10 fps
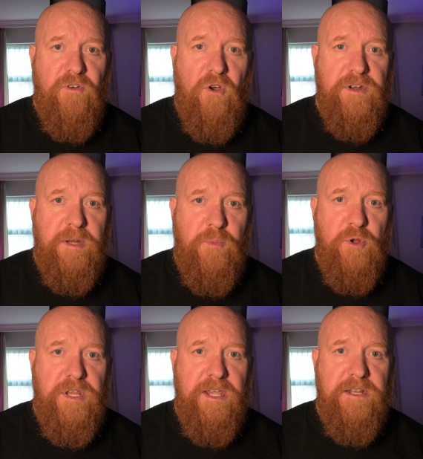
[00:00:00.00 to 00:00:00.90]
already
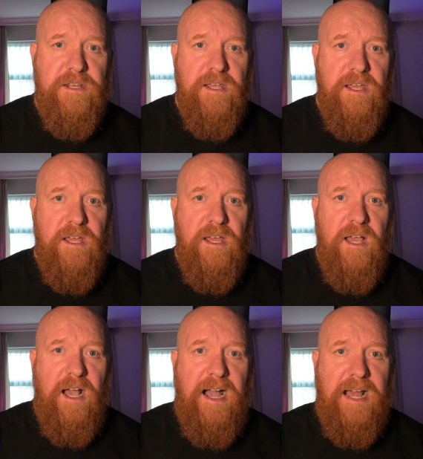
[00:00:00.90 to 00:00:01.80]
put in
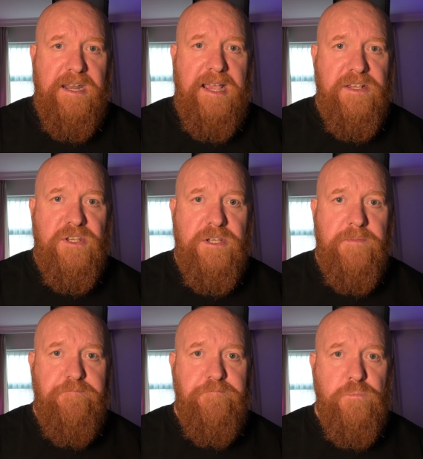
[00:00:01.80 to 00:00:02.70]
a
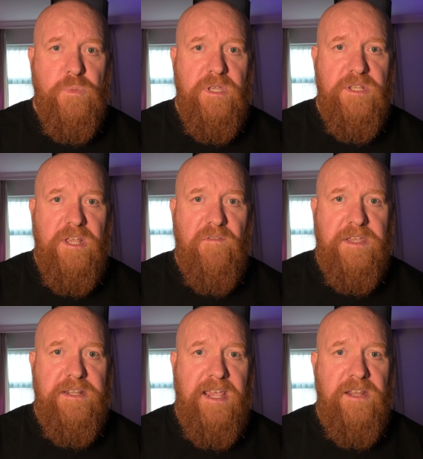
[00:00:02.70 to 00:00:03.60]
nice
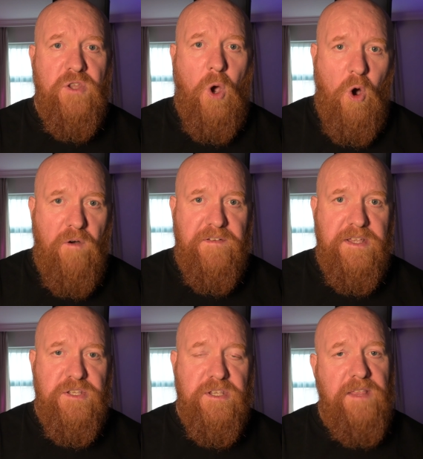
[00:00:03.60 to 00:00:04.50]
self-contained
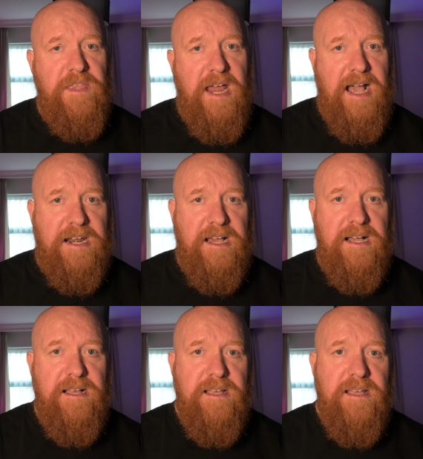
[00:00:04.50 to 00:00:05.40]
office, and then it had
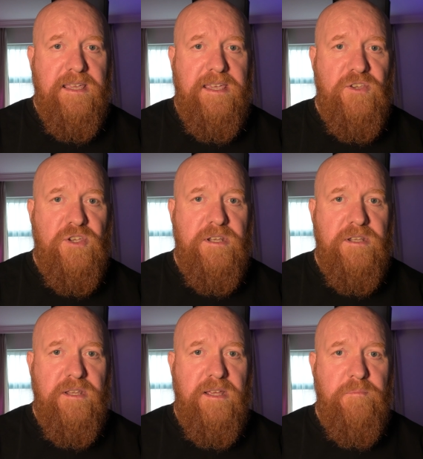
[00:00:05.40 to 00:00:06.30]
a
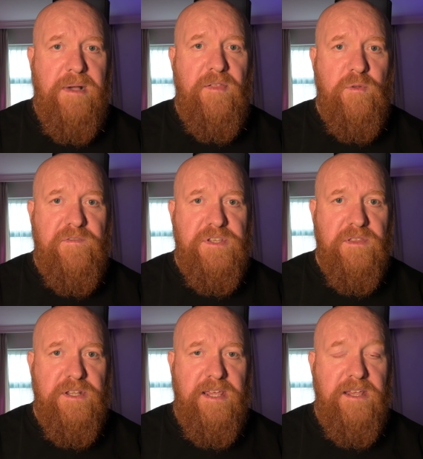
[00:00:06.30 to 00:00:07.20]
kitchen and bathroom
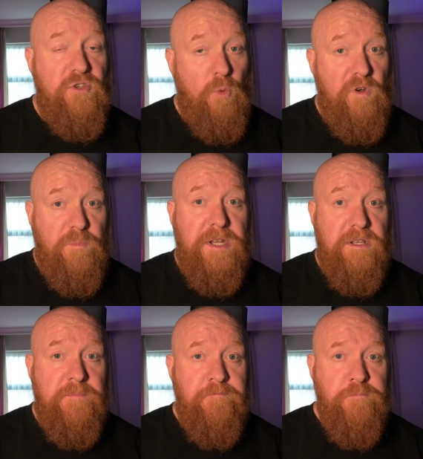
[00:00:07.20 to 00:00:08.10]
facility, so it would have
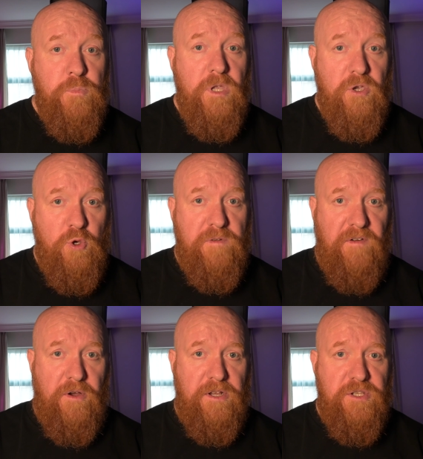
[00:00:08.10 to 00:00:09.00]
been good
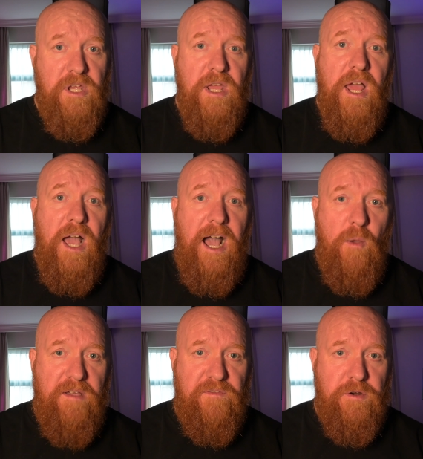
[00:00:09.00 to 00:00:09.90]
for us.
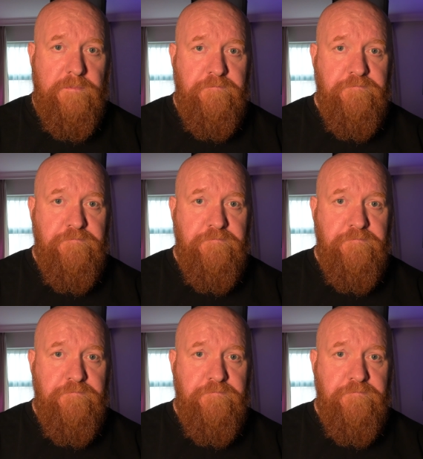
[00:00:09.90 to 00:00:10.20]
However,